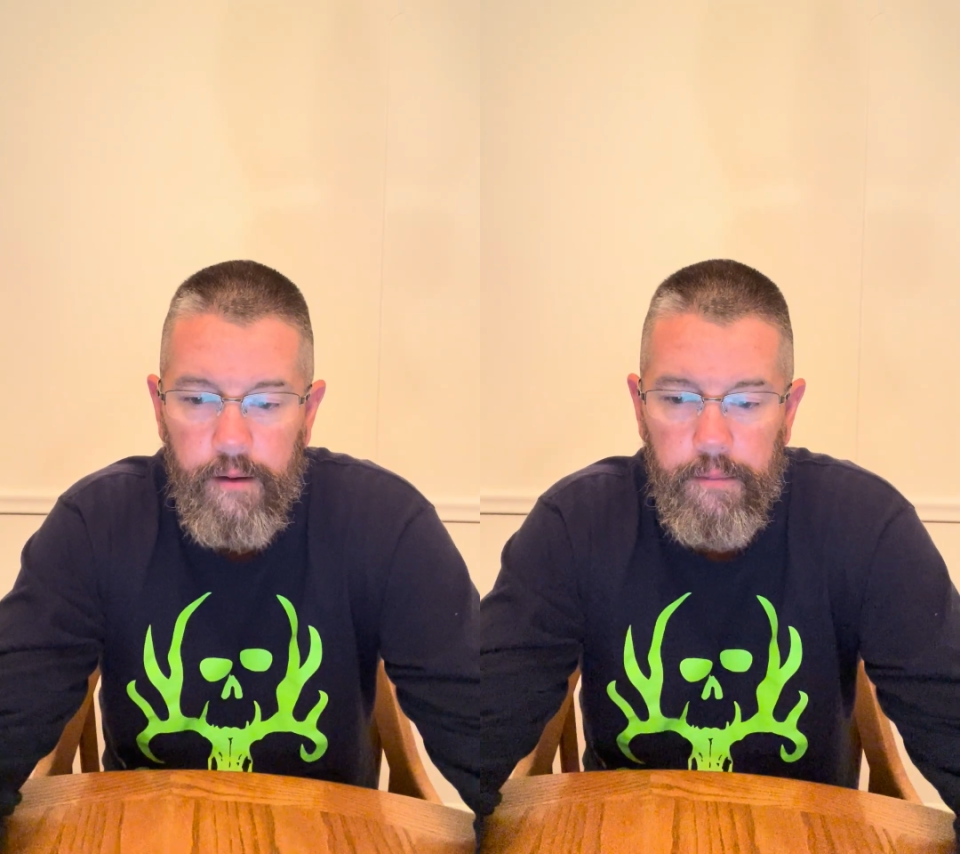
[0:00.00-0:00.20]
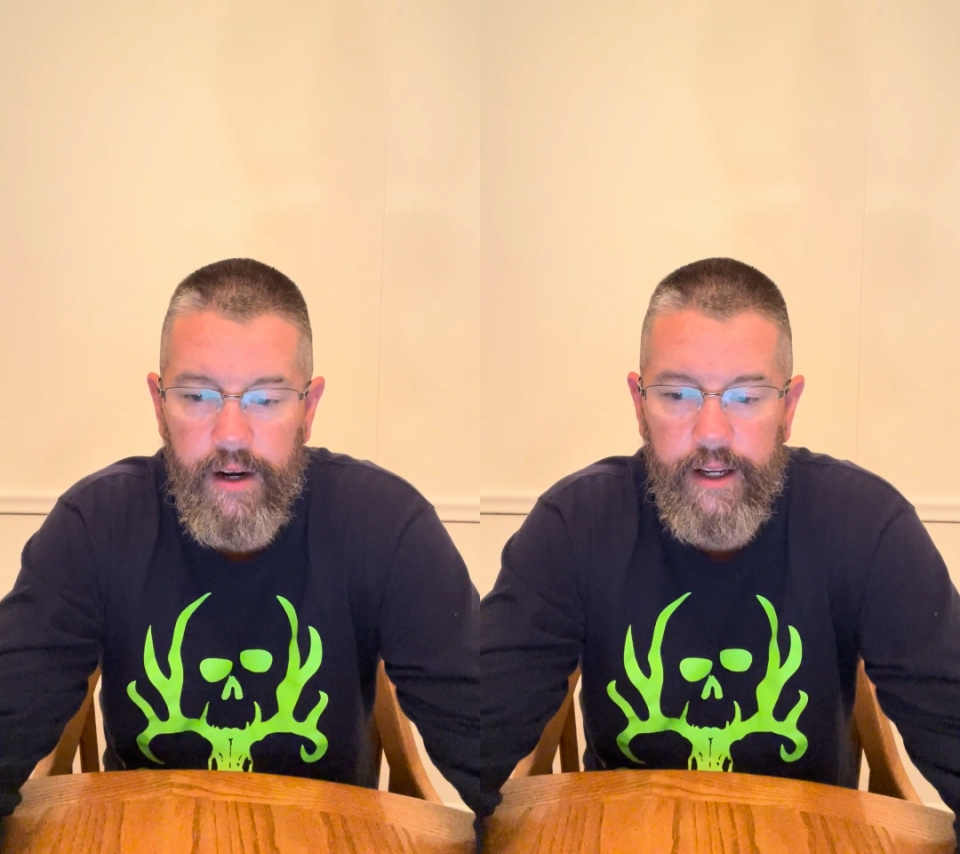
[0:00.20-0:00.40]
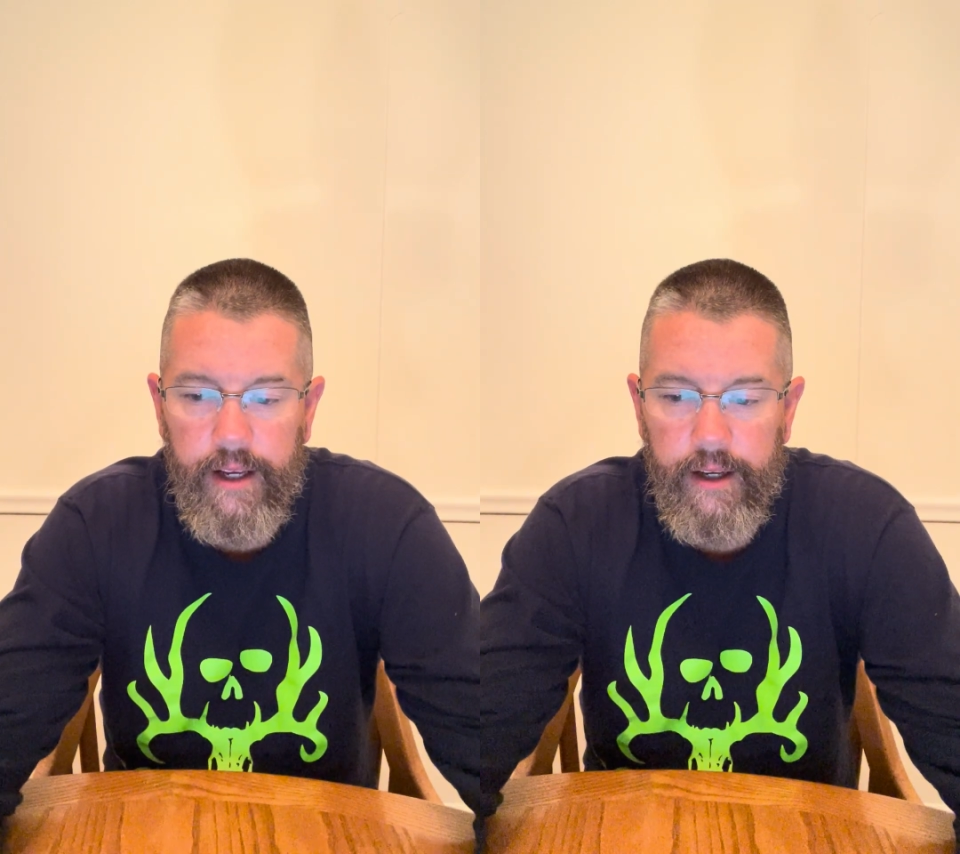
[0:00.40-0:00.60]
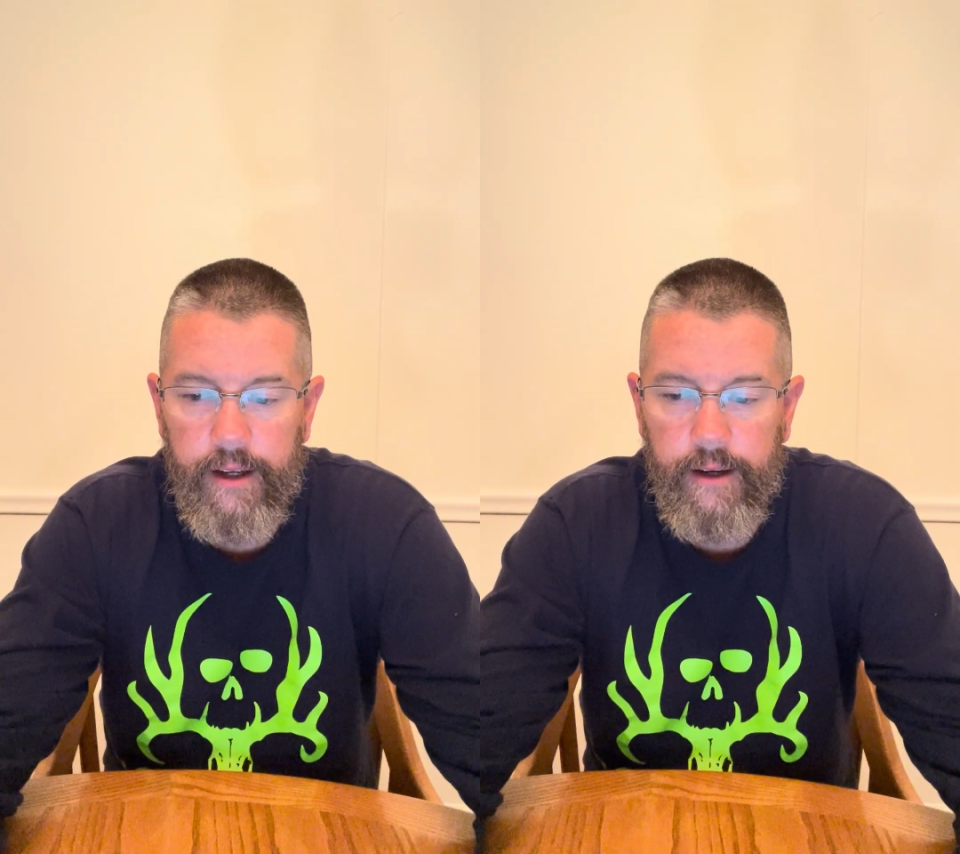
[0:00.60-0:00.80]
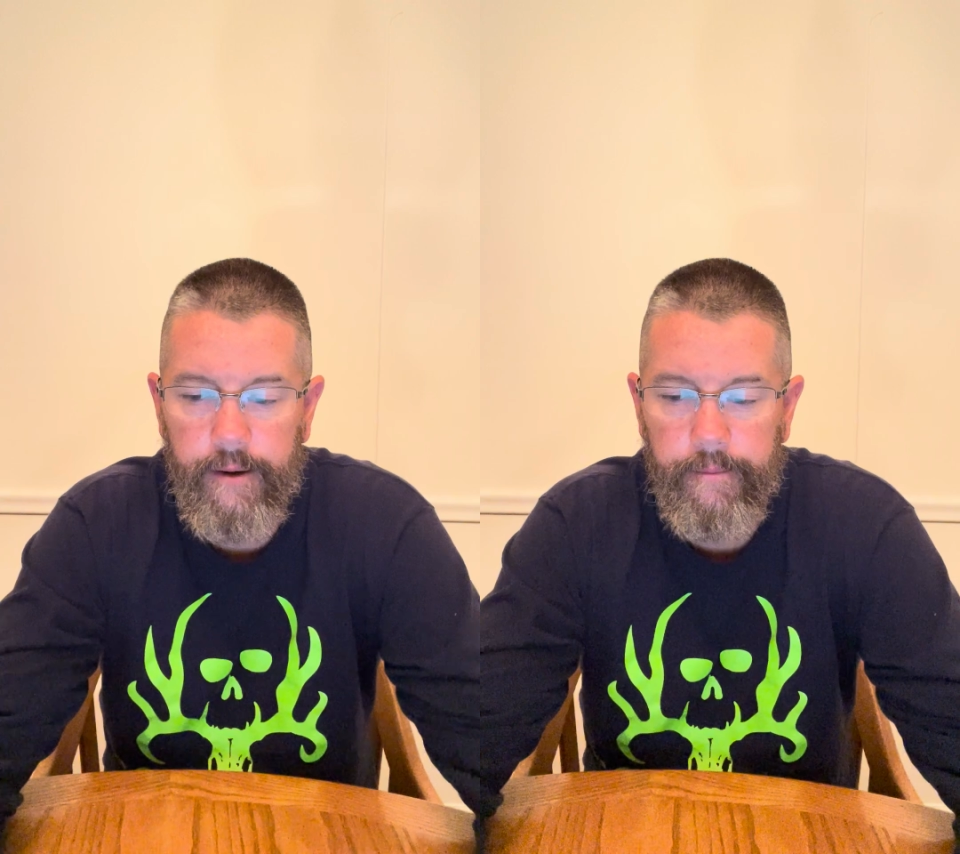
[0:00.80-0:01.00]
But
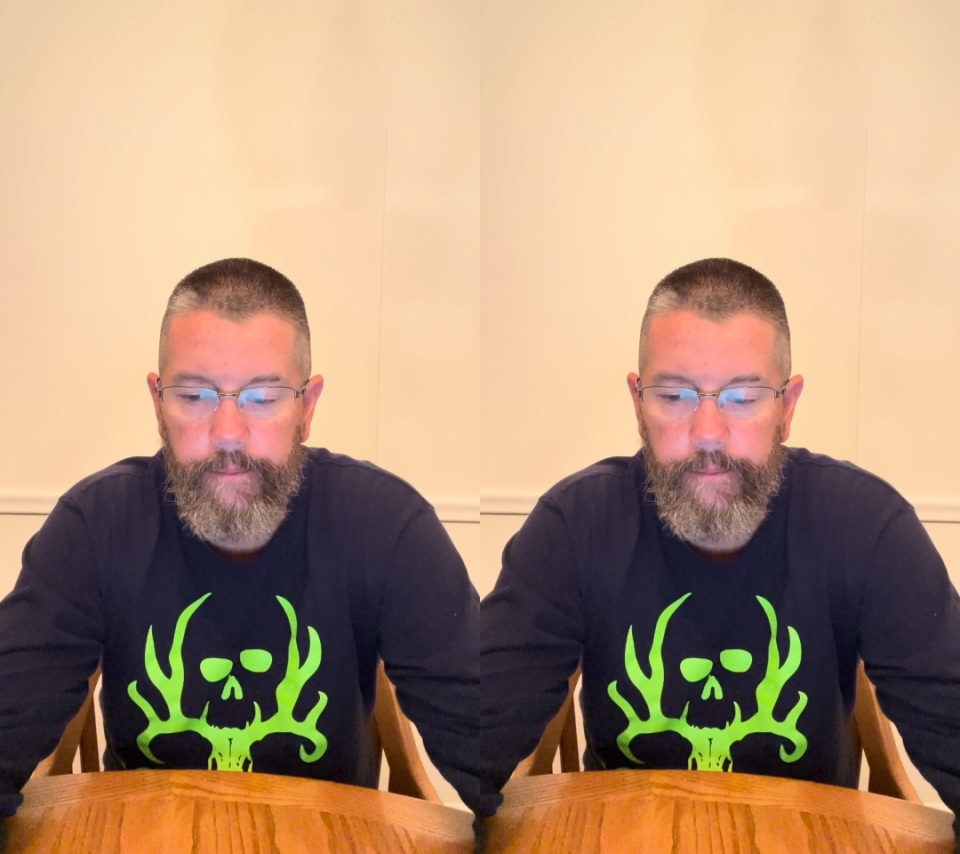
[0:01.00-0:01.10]
again,